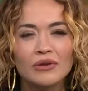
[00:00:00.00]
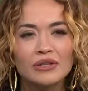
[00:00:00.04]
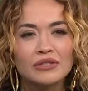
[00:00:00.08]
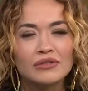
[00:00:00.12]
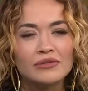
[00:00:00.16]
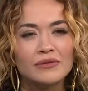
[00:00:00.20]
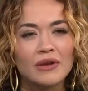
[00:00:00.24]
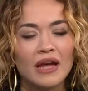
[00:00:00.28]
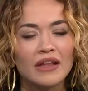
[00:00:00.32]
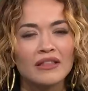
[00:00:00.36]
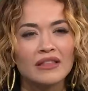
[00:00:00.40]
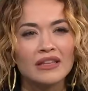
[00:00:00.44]

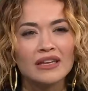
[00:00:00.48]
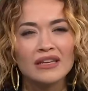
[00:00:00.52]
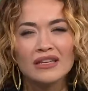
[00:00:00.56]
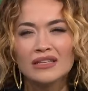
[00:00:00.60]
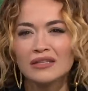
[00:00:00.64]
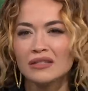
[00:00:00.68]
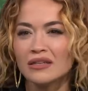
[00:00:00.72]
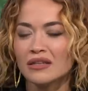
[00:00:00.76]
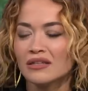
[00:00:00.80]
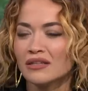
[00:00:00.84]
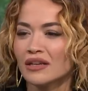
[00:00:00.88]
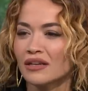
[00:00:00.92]
It's. I think
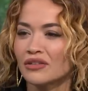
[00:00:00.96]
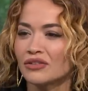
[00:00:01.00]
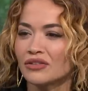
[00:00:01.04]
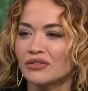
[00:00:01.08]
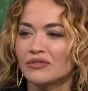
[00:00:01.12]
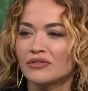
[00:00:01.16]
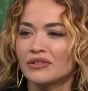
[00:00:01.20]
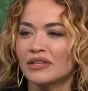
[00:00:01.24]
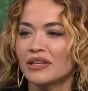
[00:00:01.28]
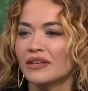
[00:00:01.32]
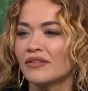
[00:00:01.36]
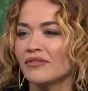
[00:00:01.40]
it's because I do
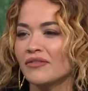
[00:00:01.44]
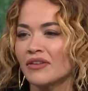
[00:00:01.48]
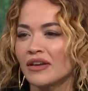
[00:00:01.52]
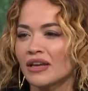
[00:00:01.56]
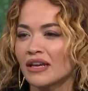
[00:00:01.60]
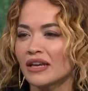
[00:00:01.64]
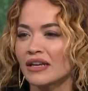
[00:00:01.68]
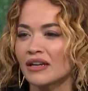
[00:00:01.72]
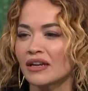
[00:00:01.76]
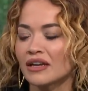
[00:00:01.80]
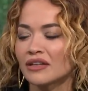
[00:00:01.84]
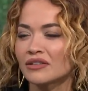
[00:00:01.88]
TV
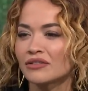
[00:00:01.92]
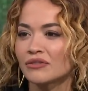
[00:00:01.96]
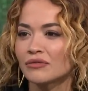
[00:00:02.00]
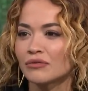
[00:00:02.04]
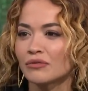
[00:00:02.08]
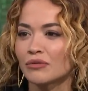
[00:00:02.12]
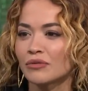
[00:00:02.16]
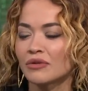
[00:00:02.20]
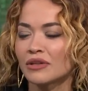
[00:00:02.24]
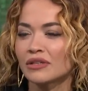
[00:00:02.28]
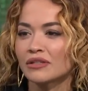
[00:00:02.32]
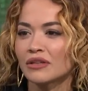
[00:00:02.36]
and I do
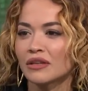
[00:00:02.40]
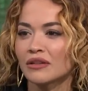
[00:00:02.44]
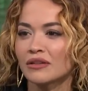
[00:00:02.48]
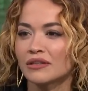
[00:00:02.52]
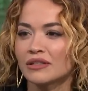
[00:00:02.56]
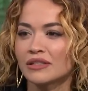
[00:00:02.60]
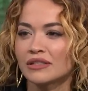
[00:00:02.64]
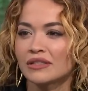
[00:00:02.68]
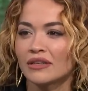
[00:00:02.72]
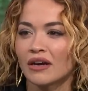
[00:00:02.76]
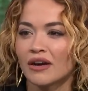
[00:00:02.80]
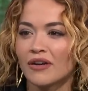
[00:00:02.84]
all this other
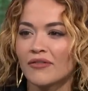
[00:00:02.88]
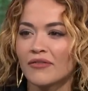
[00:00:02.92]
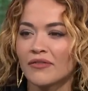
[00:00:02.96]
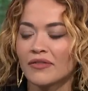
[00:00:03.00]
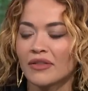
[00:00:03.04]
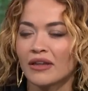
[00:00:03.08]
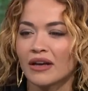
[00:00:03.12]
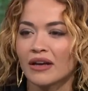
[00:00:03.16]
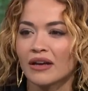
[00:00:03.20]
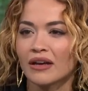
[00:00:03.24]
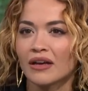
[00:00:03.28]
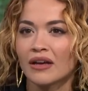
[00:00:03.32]
stuff
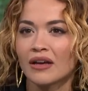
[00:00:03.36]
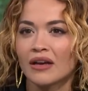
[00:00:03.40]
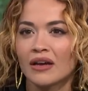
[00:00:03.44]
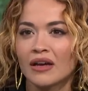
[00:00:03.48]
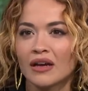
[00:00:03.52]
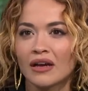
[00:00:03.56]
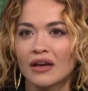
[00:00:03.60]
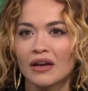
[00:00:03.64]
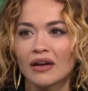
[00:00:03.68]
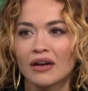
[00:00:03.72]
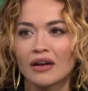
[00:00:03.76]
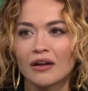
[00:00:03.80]
that
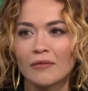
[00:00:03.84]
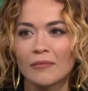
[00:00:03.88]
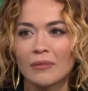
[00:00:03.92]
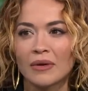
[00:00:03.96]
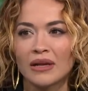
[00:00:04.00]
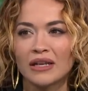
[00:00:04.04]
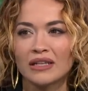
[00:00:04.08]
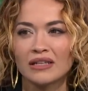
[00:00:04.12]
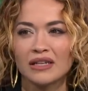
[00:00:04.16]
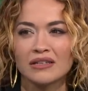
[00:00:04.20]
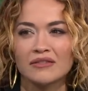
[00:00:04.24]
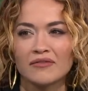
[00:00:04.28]
um,
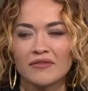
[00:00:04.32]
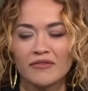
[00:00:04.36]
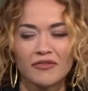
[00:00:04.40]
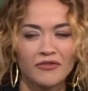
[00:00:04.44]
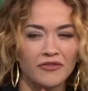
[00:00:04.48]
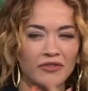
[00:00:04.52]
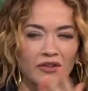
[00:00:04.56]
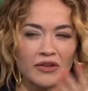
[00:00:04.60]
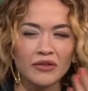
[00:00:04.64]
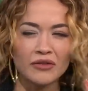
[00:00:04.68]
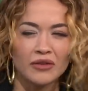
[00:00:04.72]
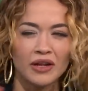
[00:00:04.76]
it doesn't
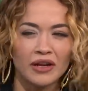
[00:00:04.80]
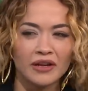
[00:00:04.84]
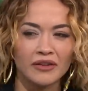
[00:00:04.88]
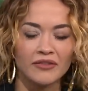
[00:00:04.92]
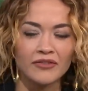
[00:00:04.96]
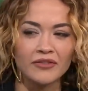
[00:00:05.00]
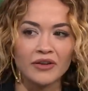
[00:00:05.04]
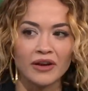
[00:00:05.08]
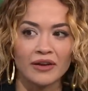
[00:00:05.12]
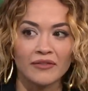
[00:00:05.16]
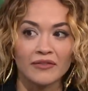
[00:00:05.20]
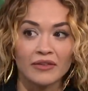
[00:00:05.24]
feel like
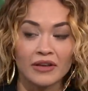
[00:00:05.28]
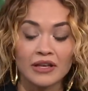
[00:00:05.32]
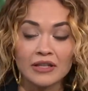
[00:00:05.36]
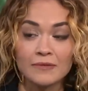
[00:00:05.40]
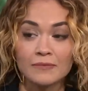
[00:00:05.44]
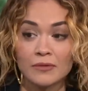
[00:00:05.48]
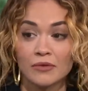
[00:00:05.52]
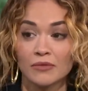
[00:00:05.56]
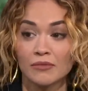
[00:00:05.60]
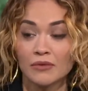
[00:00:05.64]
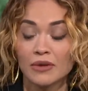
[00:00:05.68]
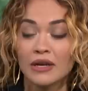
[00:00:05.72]
five years,
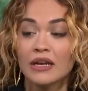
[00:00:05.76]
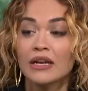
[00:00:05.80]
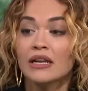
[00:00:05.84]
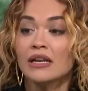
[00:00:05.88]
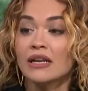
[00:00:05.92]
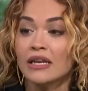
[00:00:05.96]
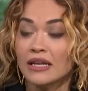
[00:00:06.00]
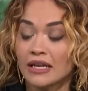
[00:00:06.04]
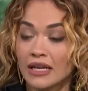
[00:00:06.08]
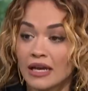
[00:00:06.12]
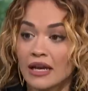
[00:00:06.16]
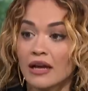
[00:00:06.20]
but
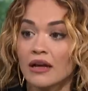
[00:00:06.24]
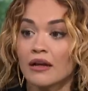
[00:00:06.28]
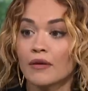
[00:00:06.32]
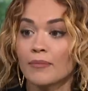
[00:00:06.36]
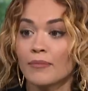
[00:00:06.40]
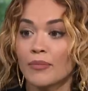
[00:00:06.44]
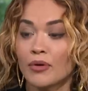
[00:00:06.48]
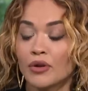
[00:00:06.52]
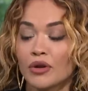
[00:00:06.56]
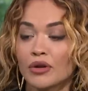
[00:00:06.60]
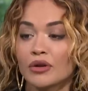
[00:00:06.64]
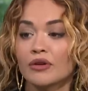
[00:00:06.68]
really, yeah,
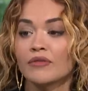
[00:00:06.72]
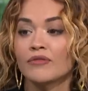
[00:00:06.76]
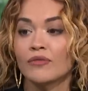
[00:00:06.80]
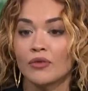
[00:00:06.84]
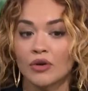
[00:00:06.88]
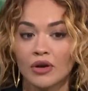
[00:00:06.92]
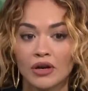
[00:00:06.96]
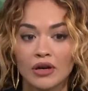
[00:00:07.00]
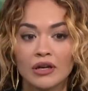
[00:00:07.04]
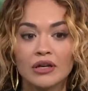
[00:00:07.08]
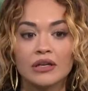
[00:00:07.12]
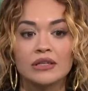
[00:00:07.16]
body of
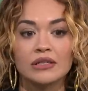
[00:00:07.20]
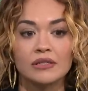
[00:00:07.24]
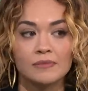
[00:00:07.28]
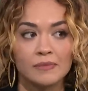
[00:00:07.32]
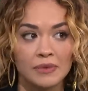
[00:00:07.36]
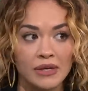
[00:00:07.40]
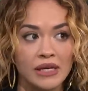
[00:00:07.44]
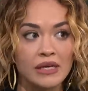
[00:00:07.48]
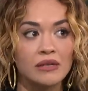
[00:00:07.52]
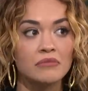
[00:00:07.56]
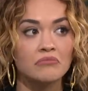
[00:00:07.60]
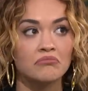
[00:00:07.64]
work. It's
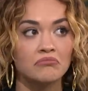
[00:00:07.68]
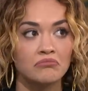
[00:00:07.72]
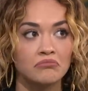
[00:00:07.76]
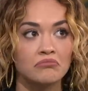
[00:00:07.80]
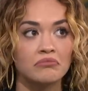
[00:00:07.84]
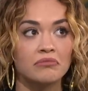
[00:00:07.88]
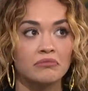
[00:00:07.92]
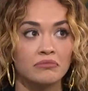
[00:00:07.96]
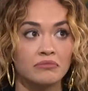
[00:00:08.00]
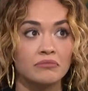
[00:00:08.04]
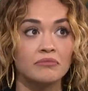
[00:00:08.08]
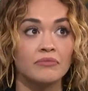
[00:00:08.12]
been
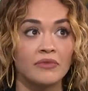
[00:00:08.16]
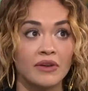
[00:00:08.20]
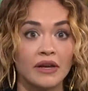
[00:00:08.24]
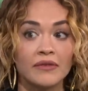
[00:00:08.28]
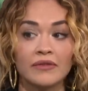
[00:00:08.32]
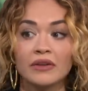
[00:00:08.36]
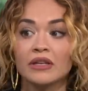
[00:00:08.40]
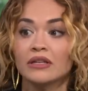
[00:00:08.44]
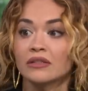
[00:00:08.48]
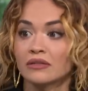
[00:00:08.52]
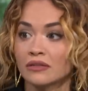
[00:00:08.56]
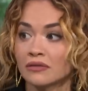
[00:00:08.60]
Five years.